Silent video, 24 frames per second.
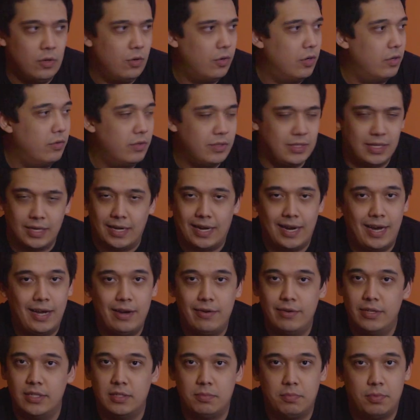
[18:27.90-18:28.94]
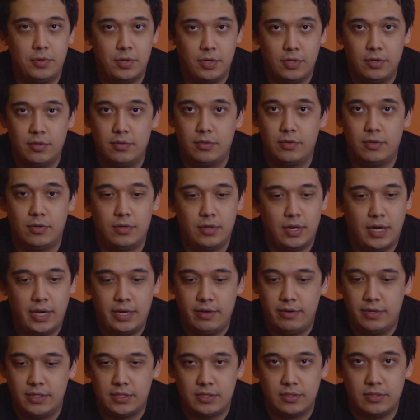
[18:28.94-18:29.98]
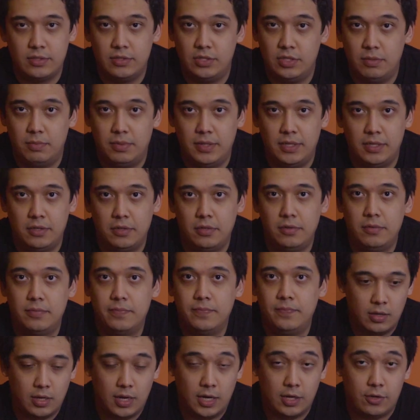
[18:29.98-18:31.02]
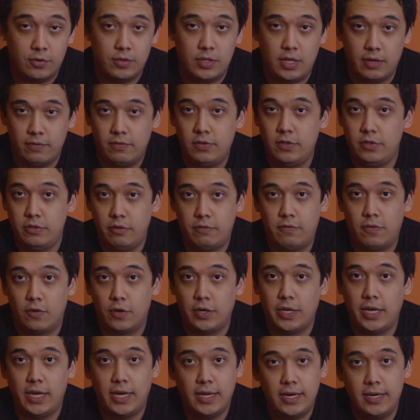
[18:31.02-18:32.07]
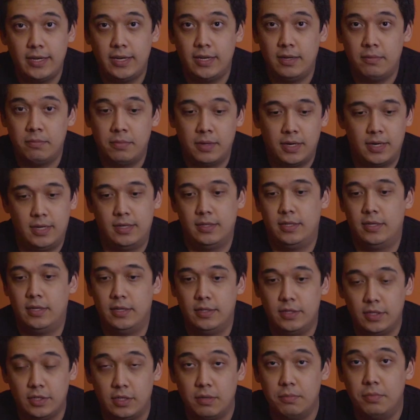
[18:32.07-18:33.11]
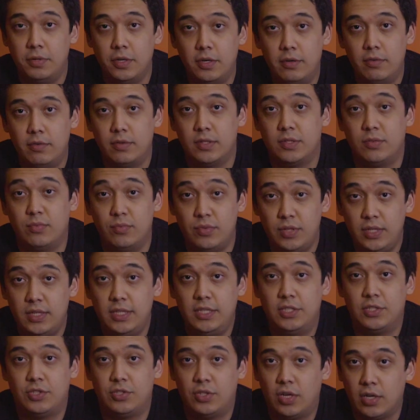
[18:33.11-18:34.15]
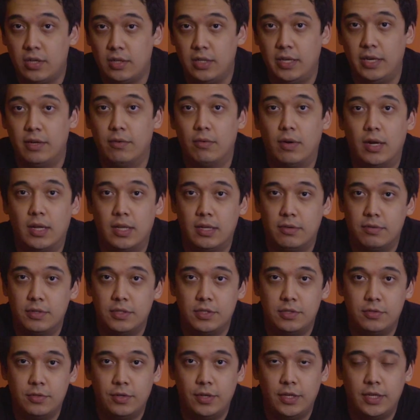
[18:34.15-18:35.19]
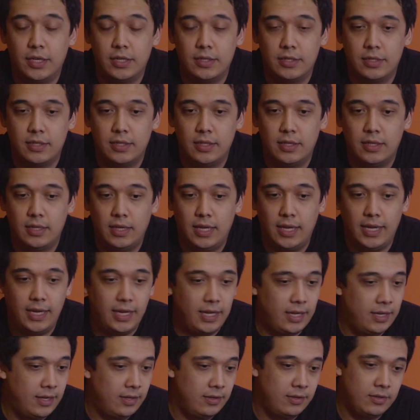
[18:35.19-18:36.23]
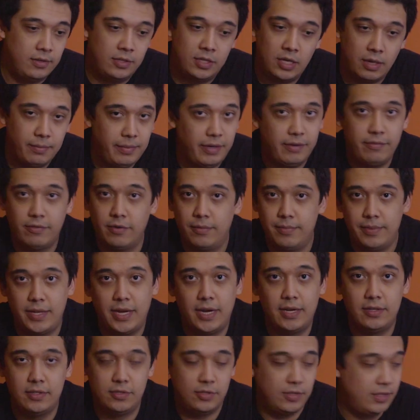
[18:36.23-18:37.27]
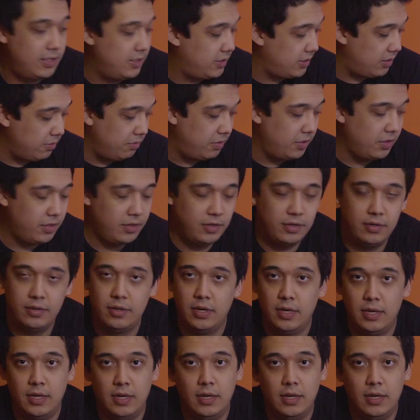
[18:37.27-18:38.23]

or it was like Iris Pro or Iris G P U. I could definitely do four K editing, but the computer was really struggling while I was doing it. And coming from that to this computer,